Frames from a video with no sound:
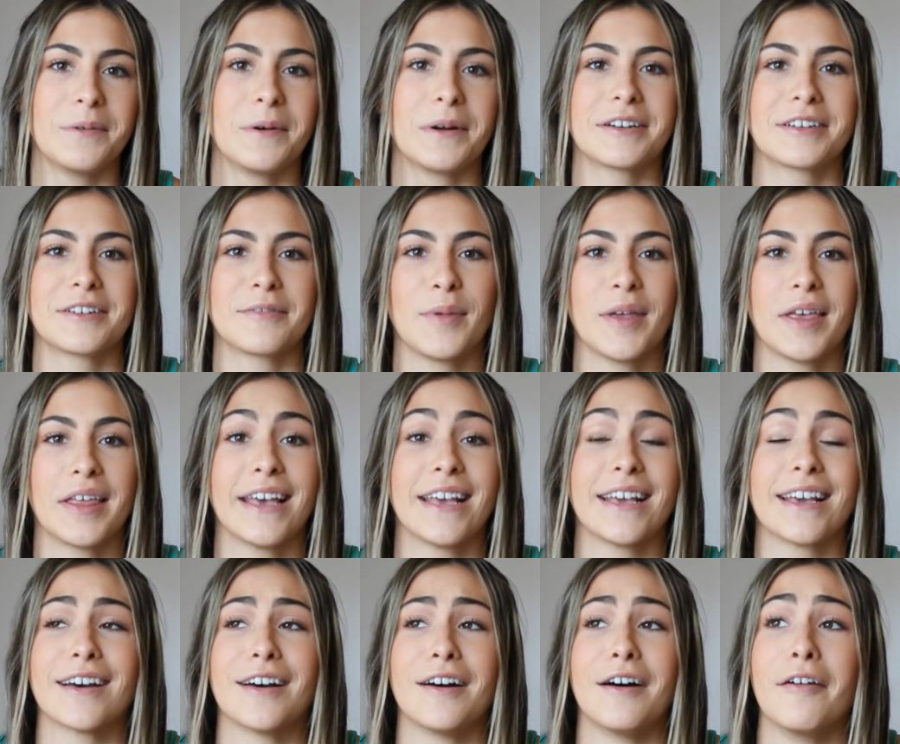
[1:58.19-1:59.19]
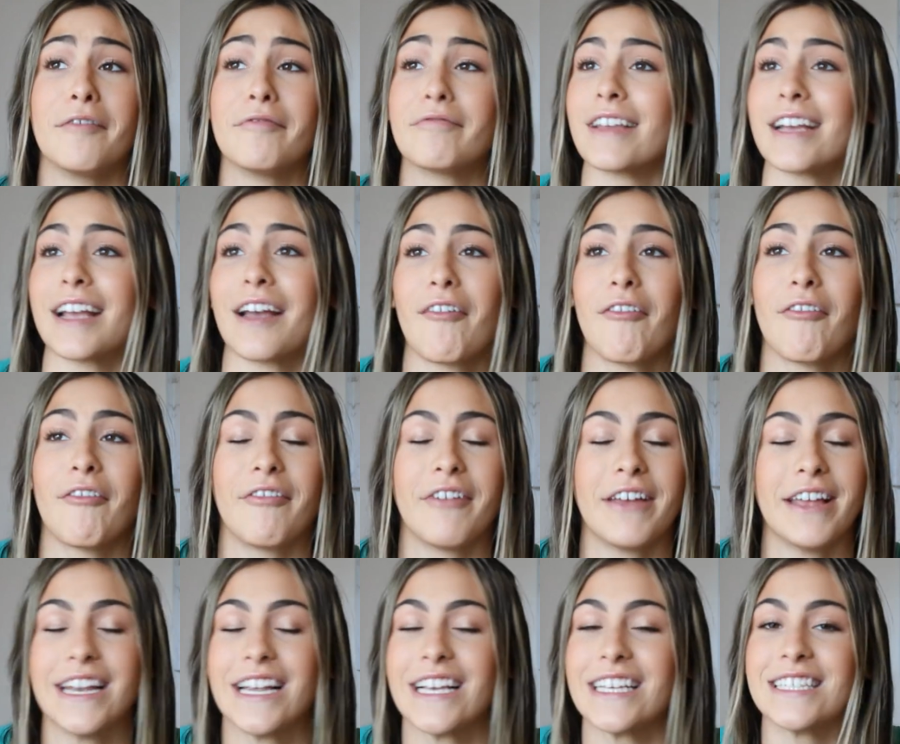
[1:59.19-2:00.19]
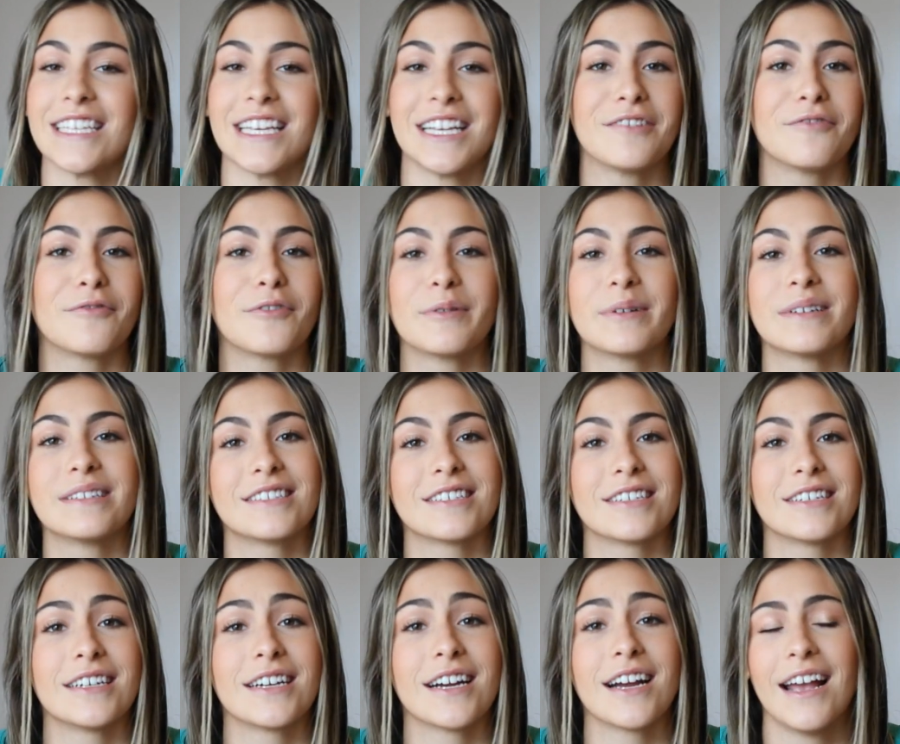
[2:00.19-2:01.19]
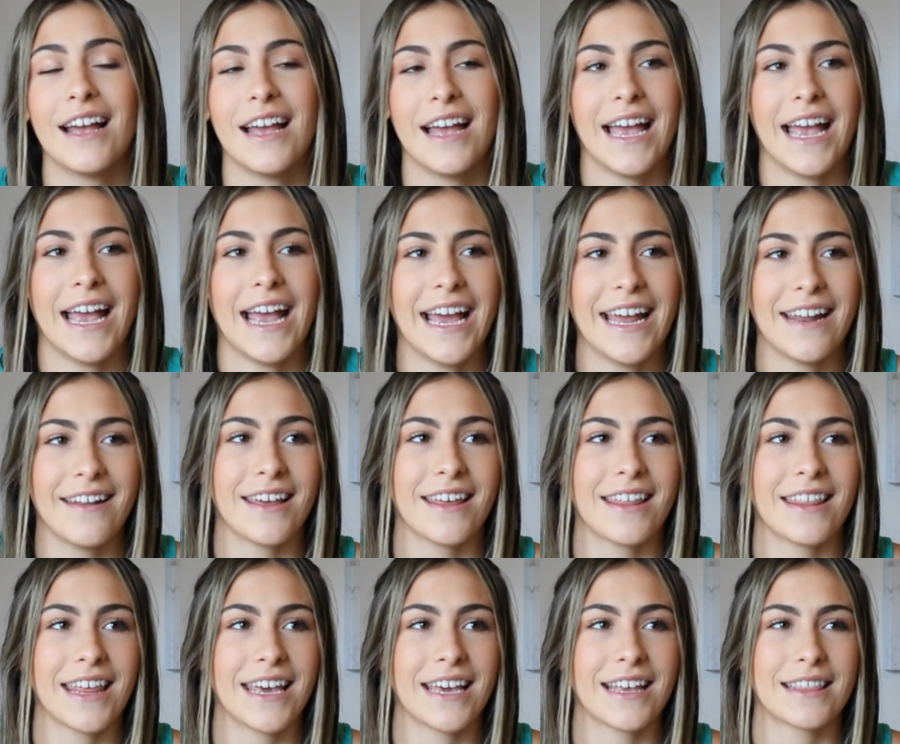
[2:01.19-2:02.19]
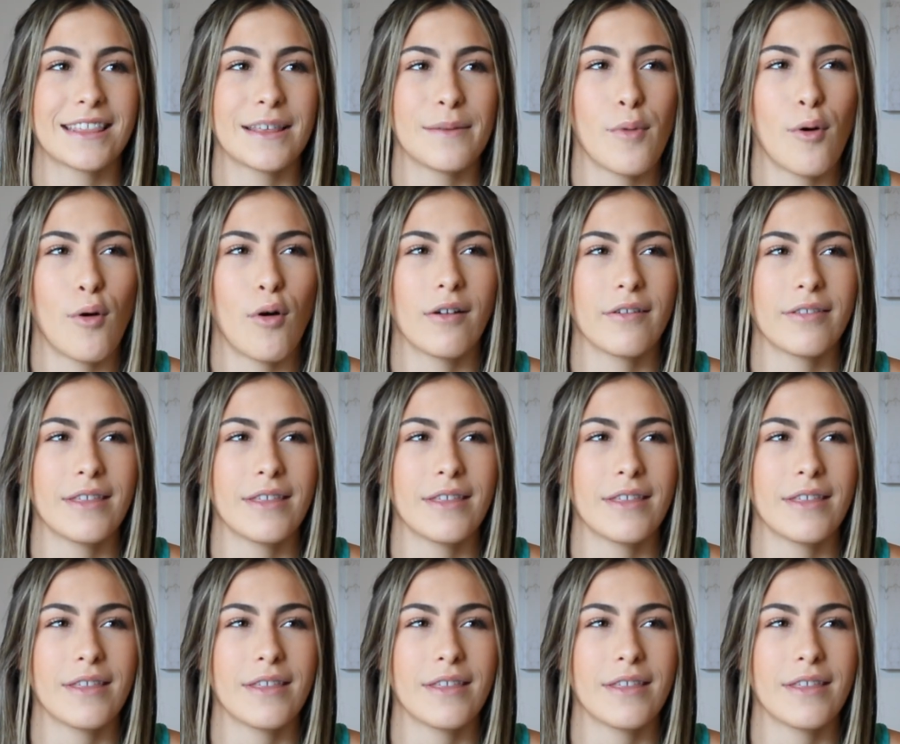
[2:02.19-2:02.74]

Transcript: I wanted to be a fitness influencer. And the more